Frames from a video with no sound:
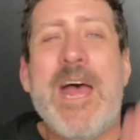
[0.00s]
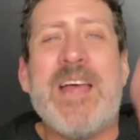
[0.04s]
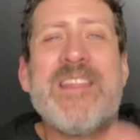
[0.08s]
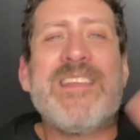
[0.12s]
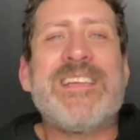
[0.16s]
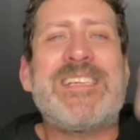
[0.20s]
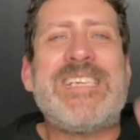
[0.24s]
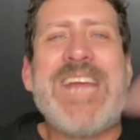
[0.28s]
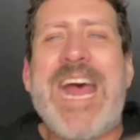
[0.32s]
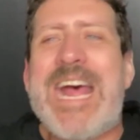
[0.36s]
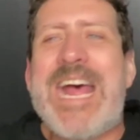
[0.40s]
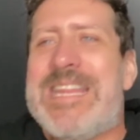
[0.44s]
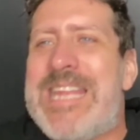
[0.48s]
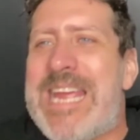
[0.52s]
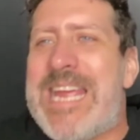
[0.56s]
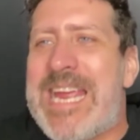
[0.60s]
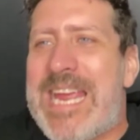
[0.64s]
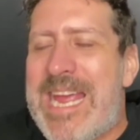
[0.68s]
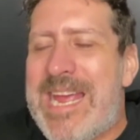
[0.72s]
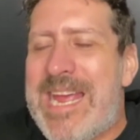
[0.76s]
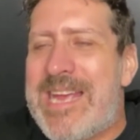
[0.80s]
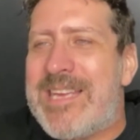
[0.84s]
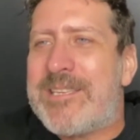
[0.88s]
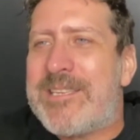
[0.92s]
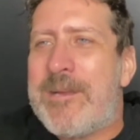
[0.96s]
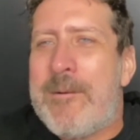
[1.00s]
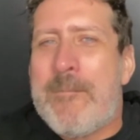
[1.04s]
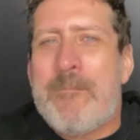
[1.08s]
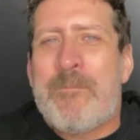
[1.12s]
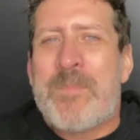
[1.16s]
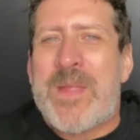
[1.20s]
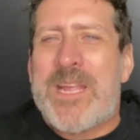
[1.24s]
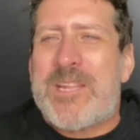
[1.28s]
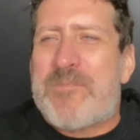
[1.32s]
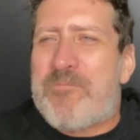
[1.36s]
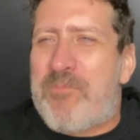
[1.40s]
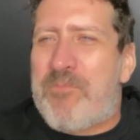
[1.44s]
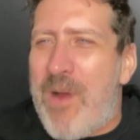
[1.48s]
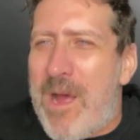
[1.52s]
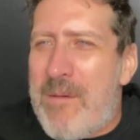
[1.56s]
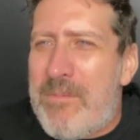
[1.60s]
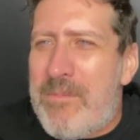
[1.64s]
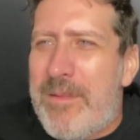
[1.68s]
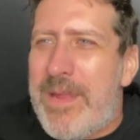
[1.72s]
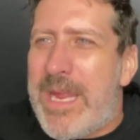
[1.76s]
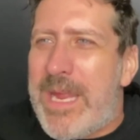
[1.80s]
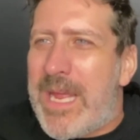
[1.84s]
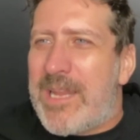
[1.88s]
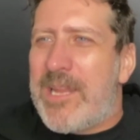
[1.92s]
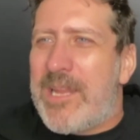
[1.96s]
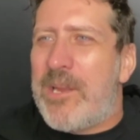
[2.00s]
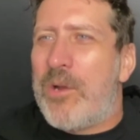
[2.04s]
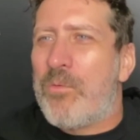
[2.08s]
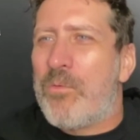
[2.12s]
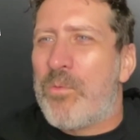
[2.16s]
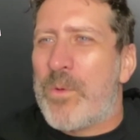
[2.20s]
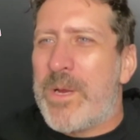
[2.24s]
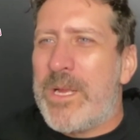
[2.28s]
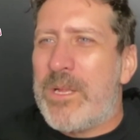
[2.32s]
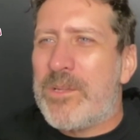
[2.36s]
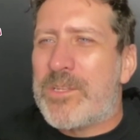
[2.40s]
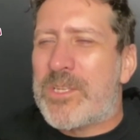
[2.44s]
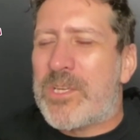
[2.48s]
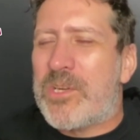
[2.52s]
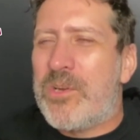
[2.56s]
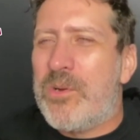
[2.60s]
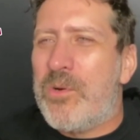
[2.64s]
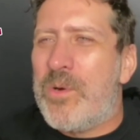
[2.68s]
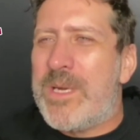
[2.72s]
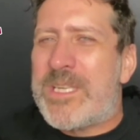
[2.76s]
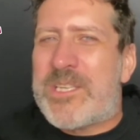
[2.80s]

The sad thing is, it's probably a little real too.